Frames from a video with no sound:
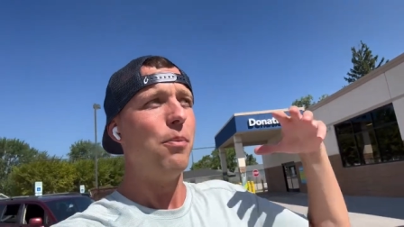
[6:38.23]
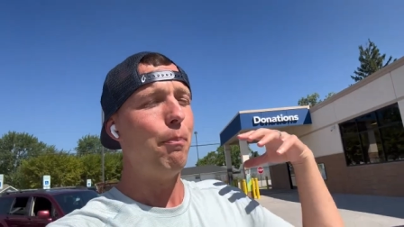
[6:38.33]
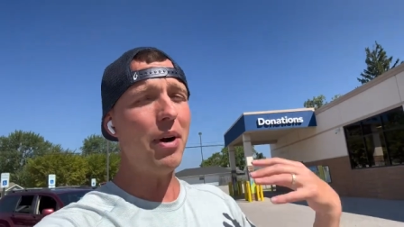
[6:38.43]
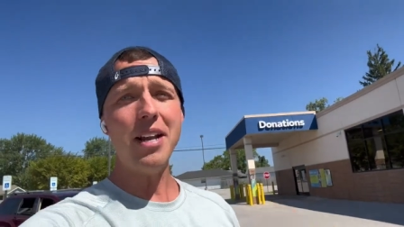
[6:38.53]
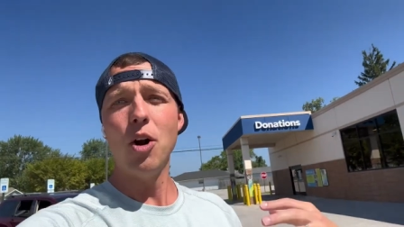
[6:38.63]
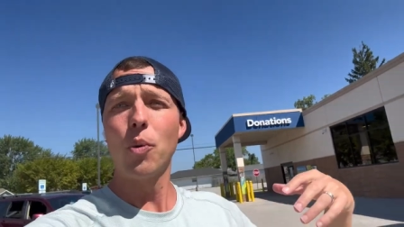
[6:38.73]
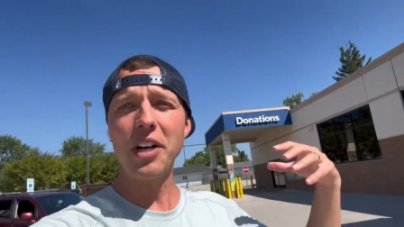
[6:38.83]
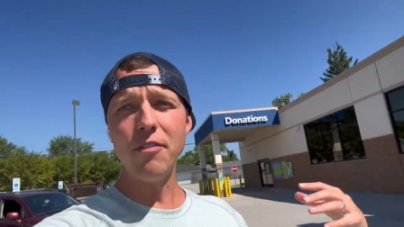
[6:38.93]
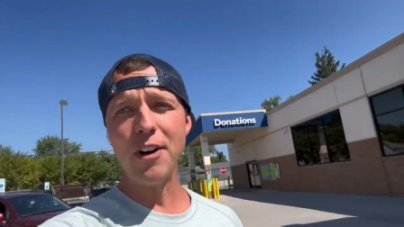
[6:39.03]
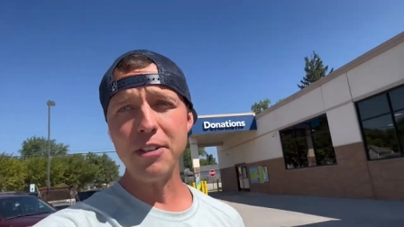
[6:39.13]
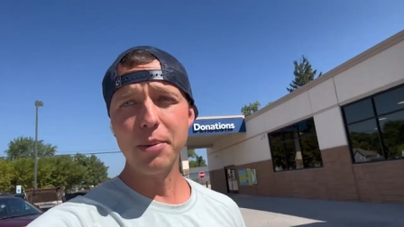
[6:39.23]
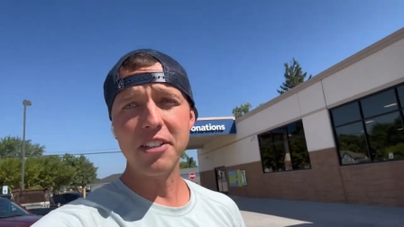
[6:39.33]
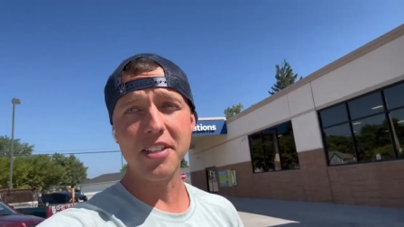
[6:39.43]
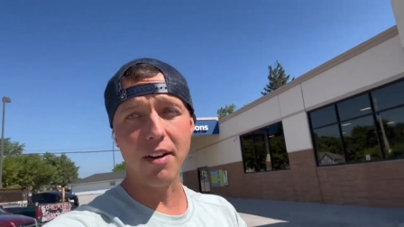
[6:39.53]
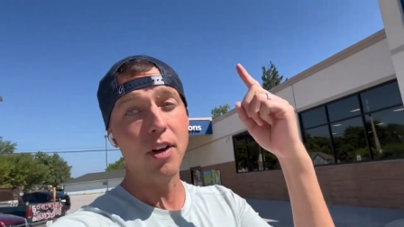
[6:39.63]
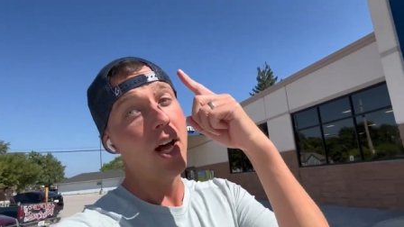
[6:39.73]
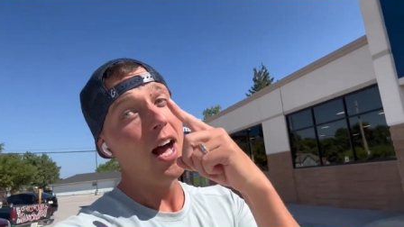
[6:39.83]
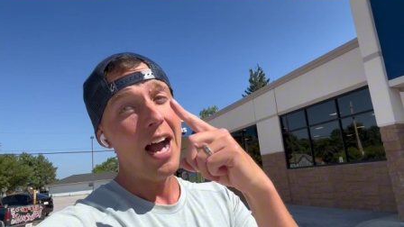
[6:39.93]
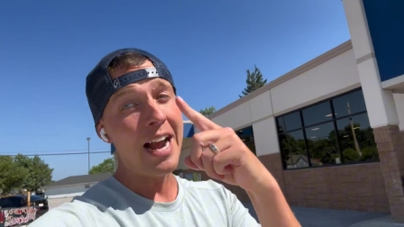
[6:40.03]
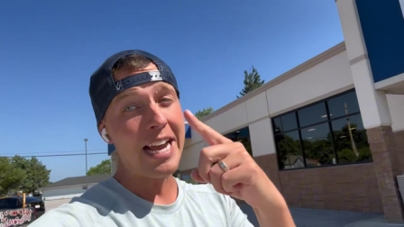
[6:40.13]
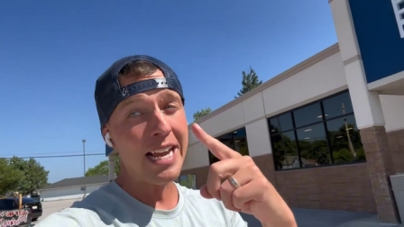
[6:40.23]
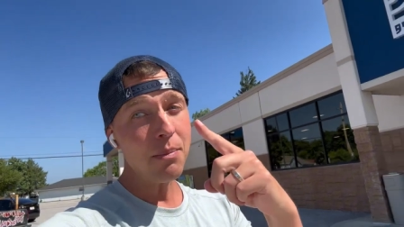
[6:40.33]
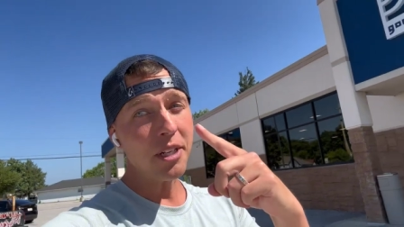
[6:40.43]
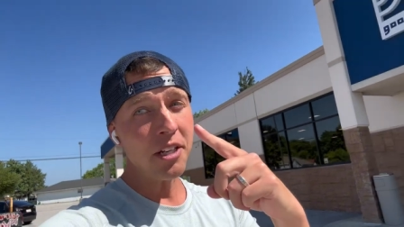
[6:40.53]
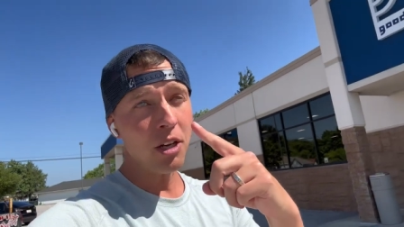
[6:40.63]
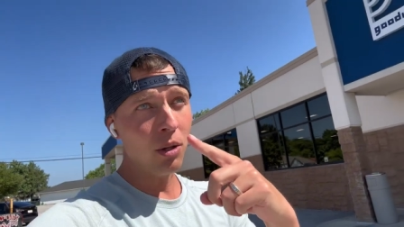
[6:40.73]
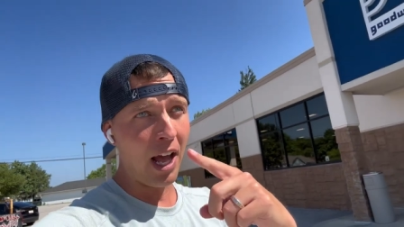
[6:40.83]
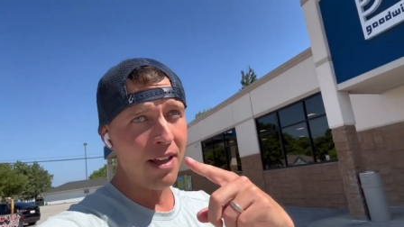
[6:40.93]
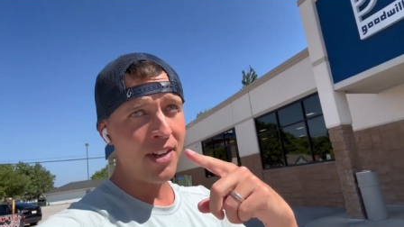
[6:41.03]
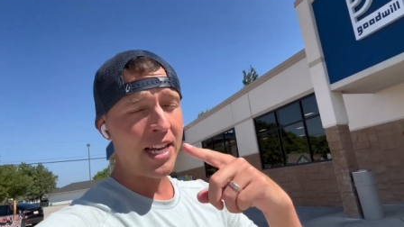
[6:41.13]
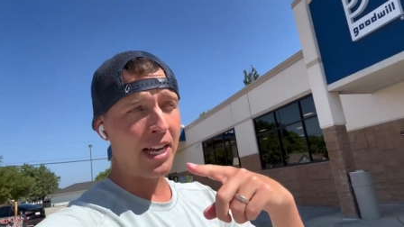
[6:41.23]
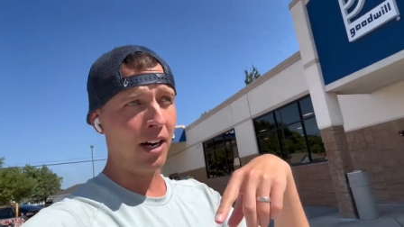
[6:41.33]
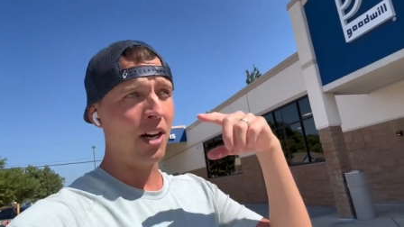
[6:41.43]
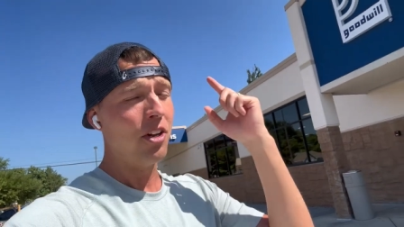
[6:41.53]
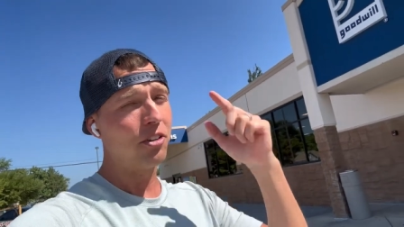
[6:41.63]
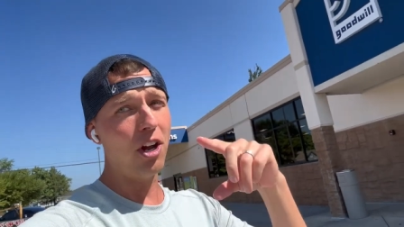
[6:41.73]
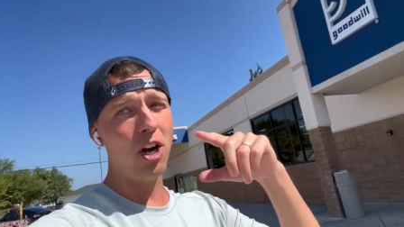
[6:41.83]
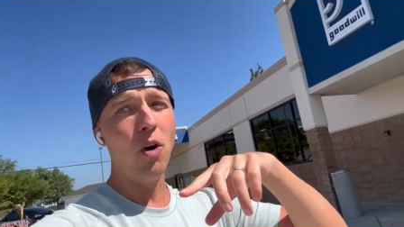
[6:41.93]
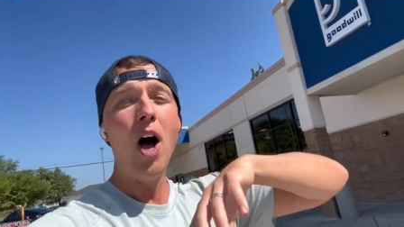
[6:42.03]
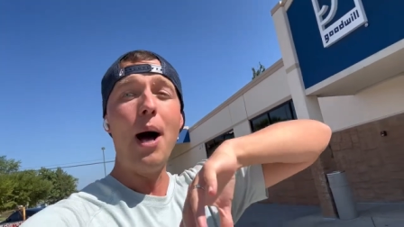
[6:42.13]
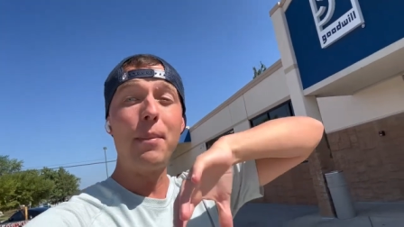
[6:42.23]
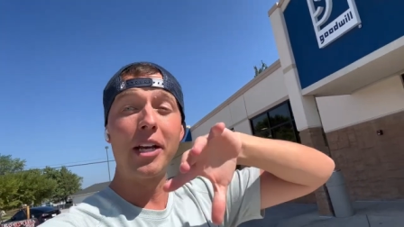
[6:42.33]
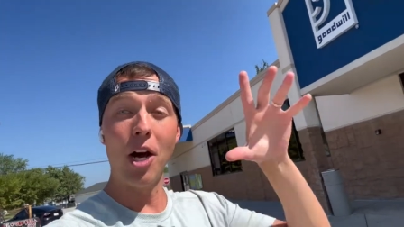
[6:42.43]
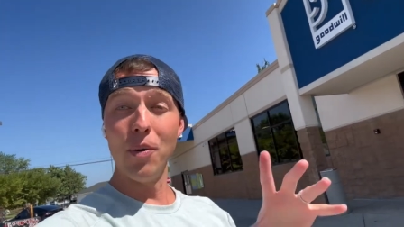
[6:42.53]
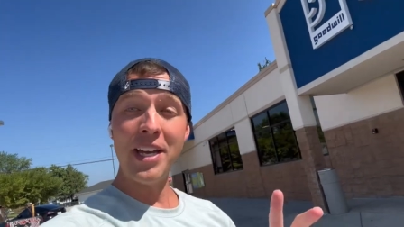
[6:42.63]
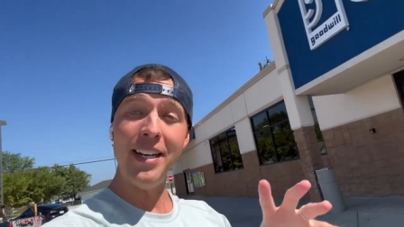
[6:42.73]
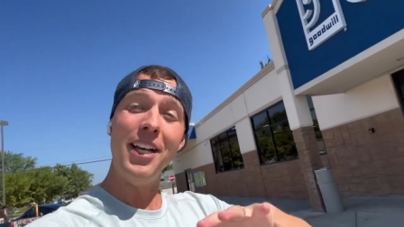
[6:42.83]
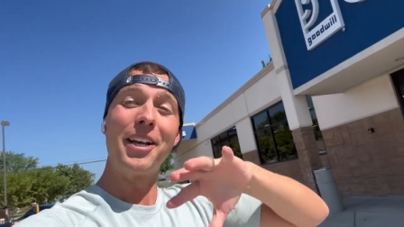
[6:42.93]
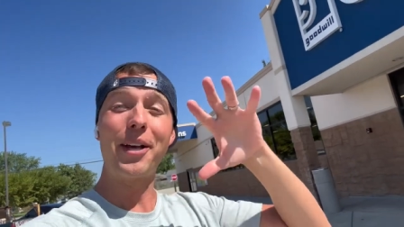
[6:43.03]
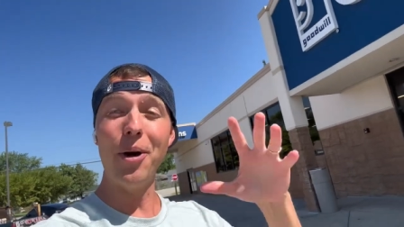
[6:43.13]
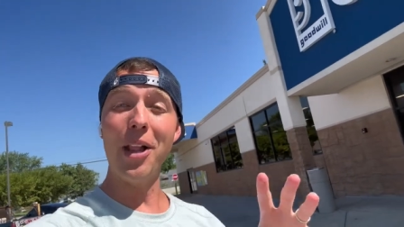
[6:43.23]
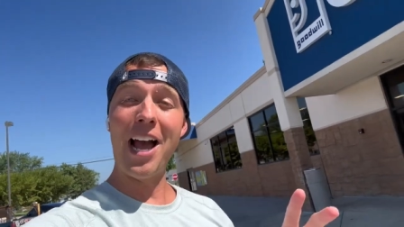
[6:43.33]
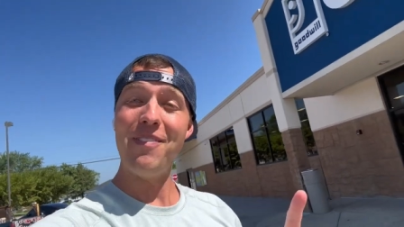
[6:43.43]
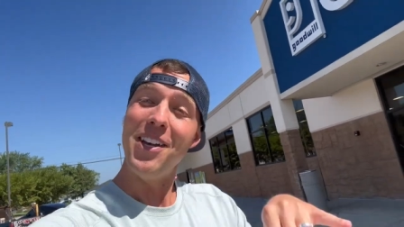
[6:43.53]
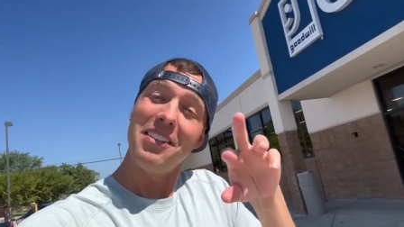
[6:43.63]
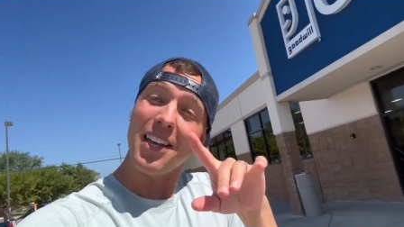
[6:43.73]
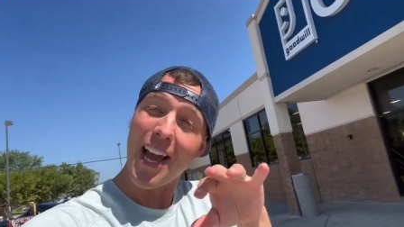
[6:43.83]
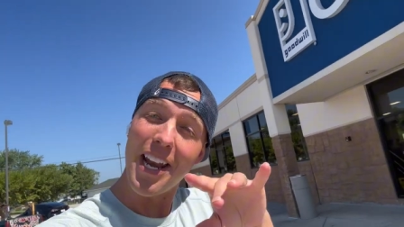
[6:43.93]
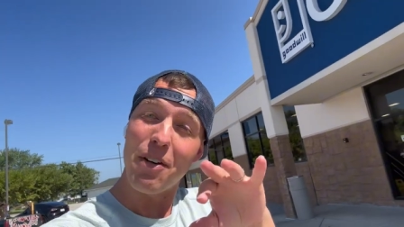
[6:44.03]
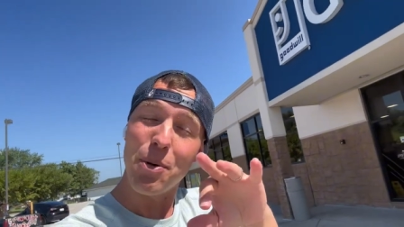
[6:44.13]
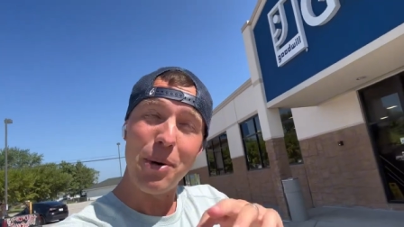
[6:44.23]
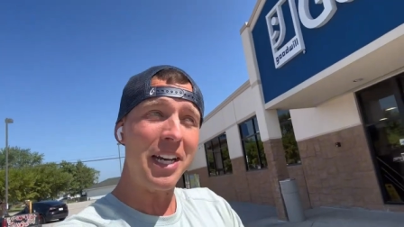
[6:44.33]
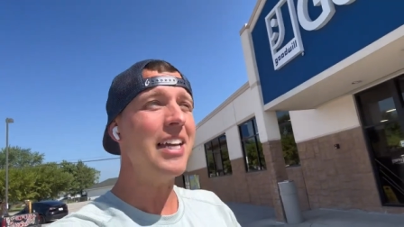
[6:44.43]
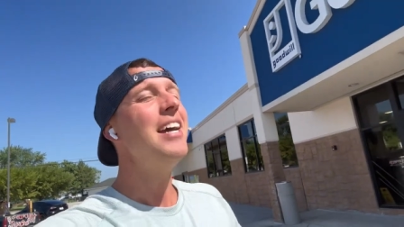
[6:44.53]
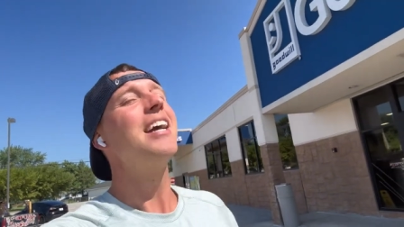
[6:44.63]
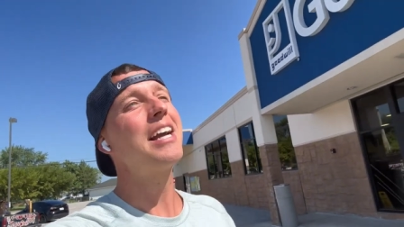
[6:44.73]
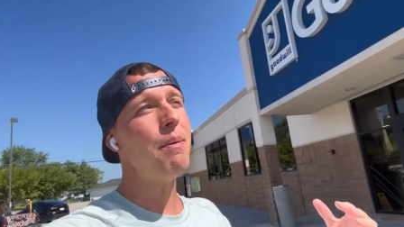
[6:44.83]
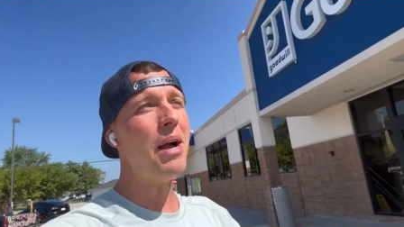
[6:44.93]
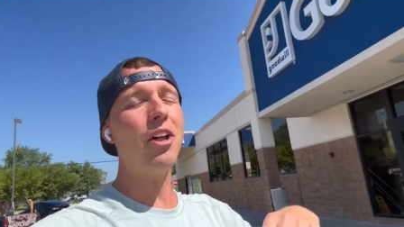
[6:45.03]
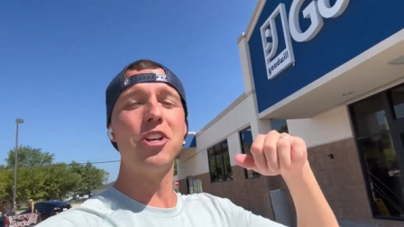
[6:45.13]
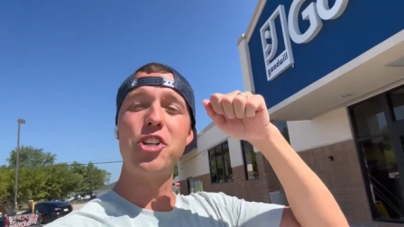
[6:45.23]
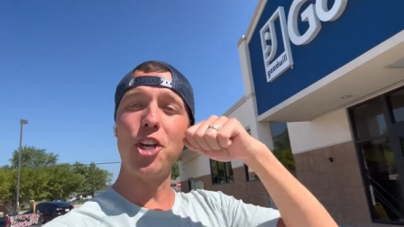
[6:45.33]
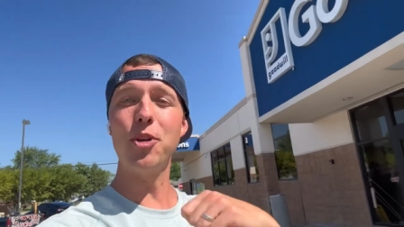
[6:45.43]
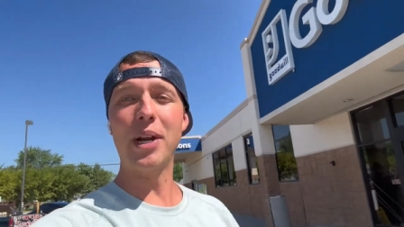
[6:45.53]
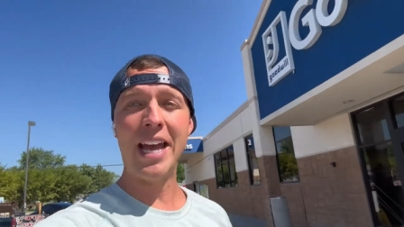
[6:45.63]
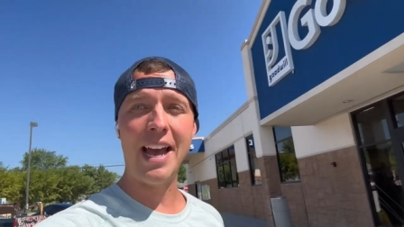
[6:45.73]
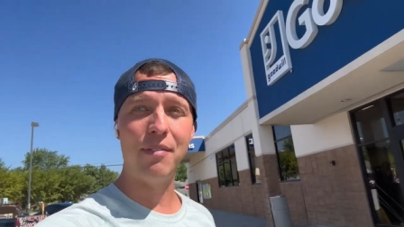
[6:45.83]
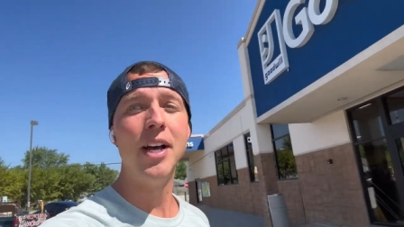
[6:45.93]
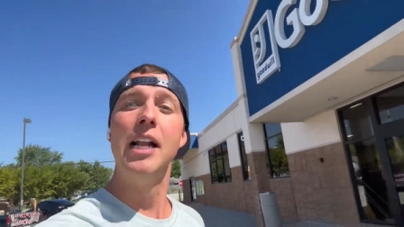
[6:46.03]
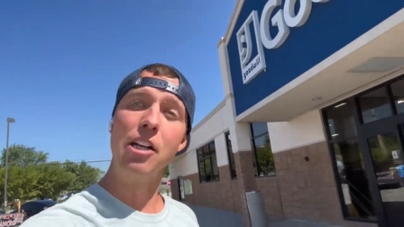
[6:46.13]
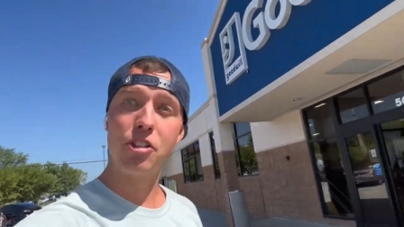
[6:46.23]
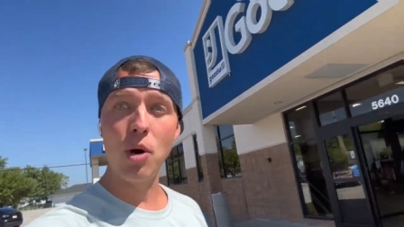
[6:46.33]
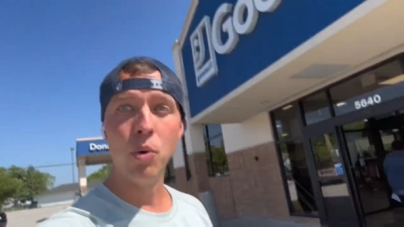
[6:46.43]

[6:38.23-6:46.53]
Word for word: but we're going to find some good stuff. I am going to go live in here. So I'm going to go in, go live, say hi to everybody, come out and show you what I have. Let's go.